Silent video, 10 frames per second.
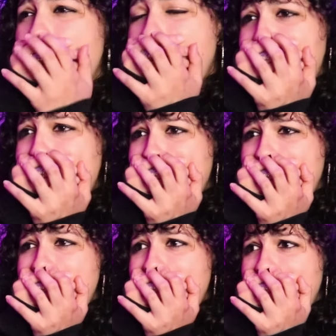
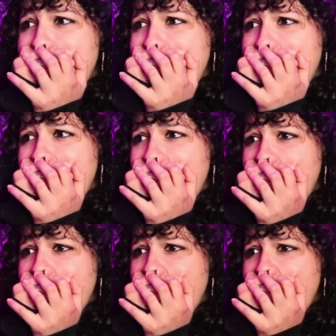
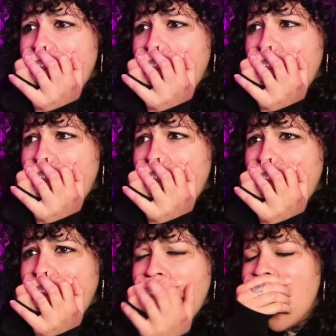
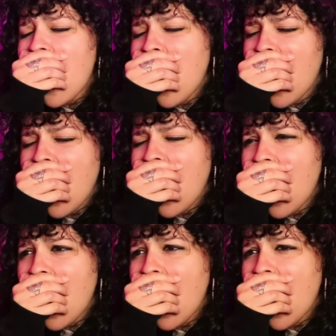[no speech]